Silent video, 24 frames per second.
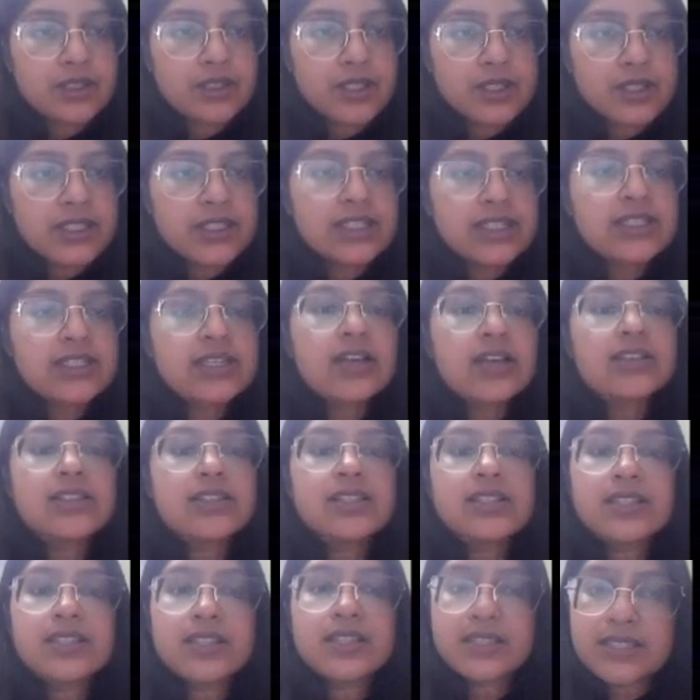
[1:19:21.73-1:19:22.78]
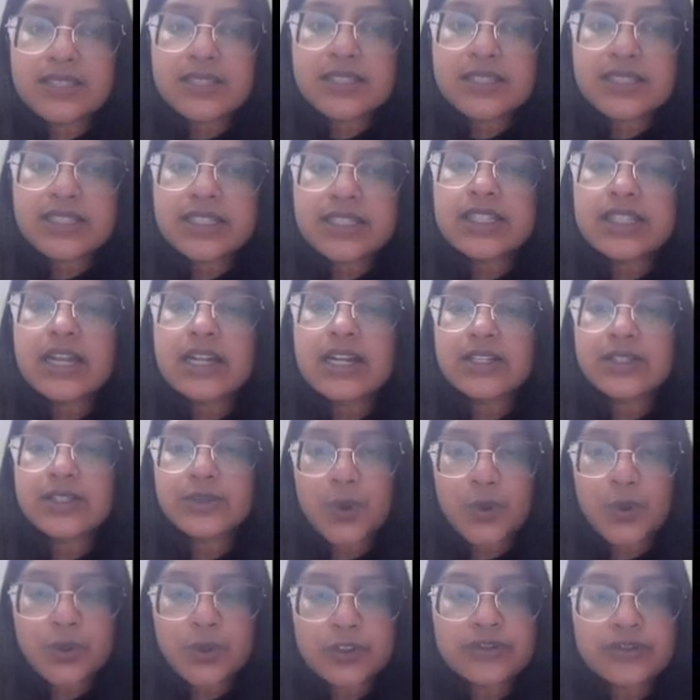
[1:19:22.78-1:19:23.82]
the correct answer is D, that
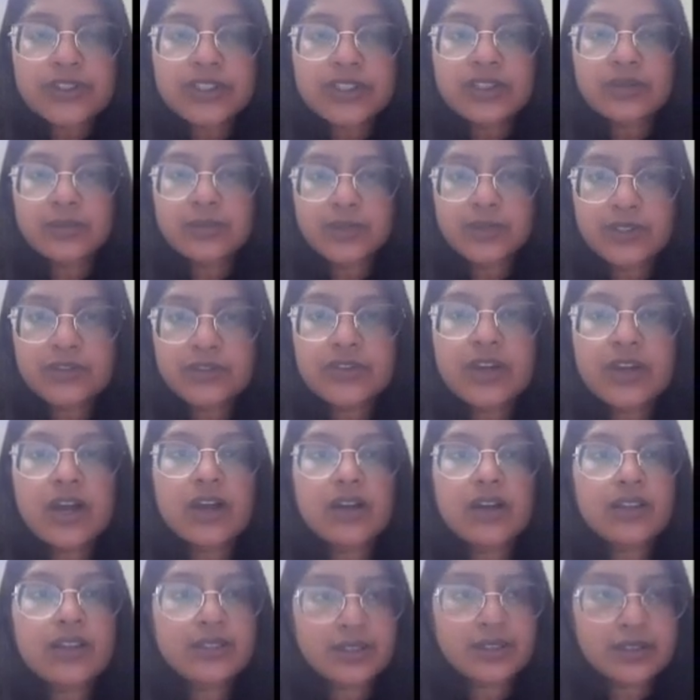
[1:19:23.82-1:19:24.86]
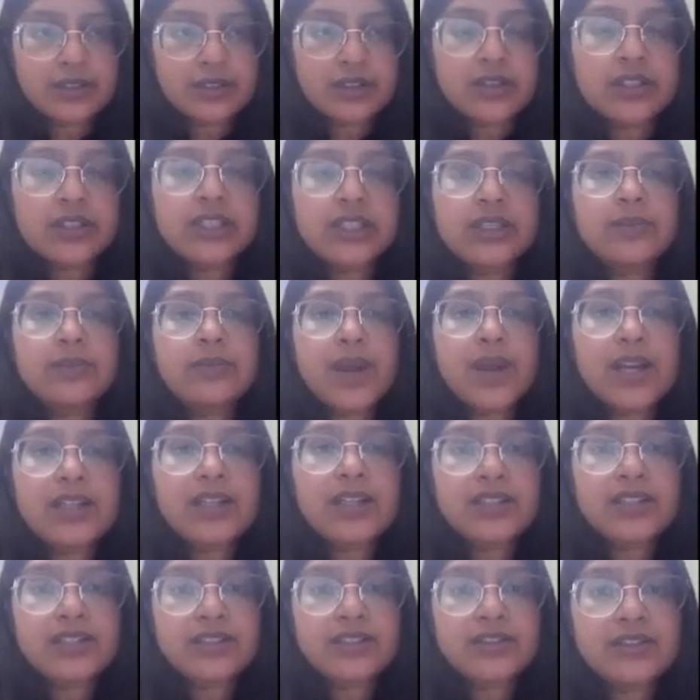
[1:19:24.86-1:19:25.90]
is all of the above are the
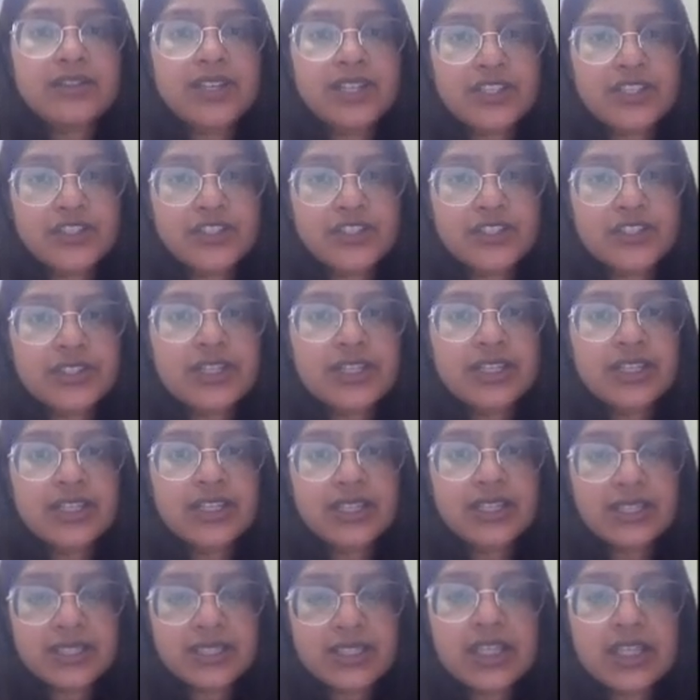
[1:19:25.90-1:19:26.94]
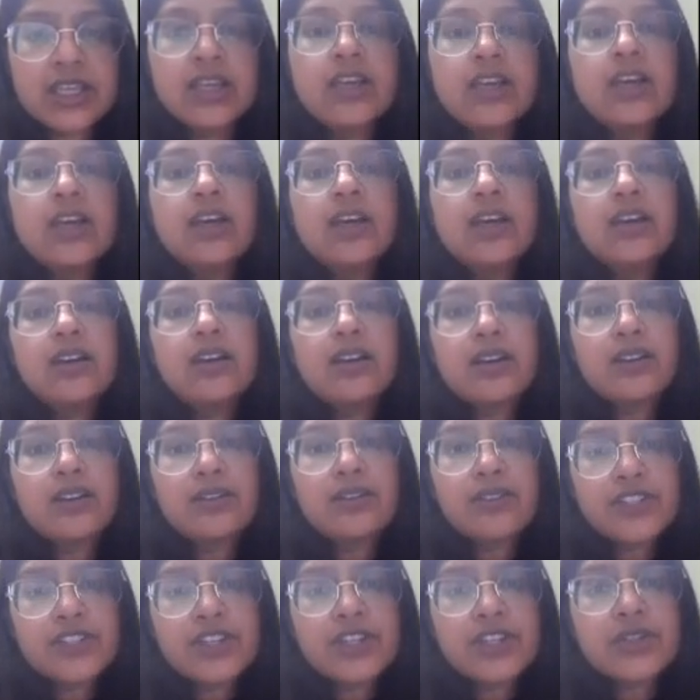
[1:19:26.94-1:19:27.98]
impact identification techniques
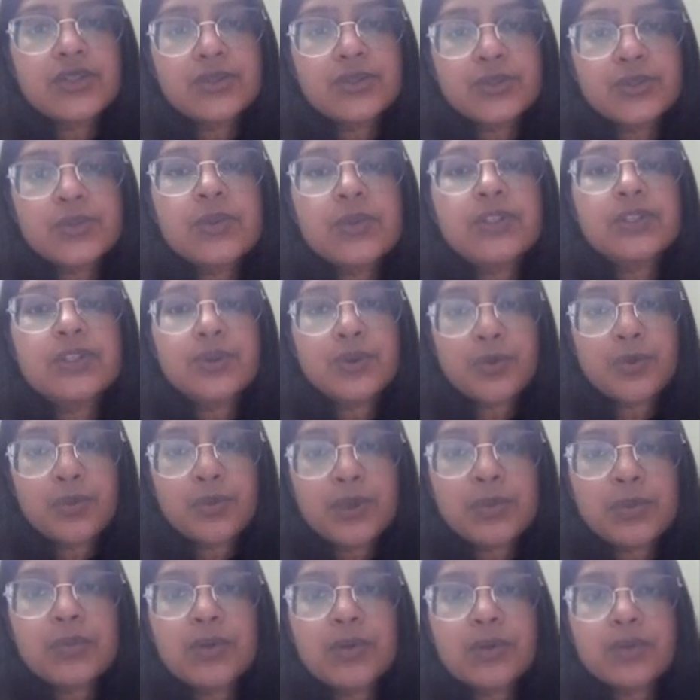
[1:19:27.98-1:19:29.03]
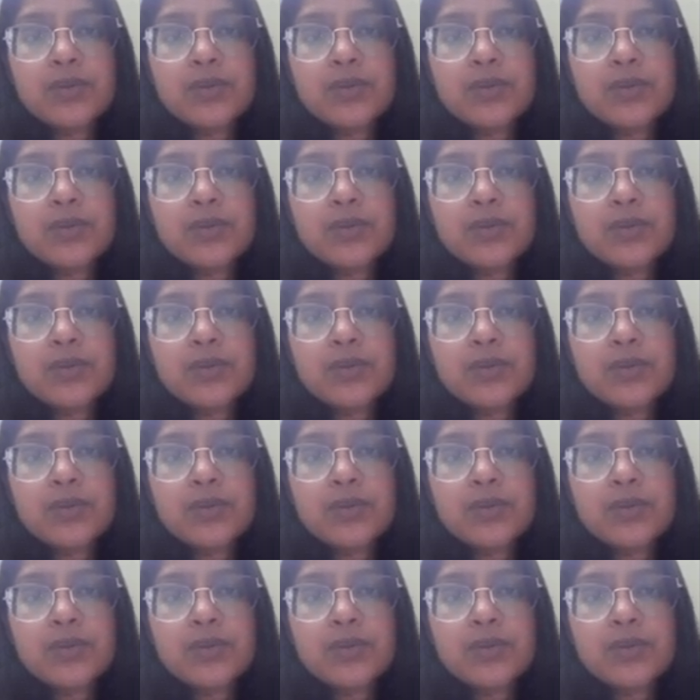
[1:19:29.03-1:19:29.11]
which are used for scoping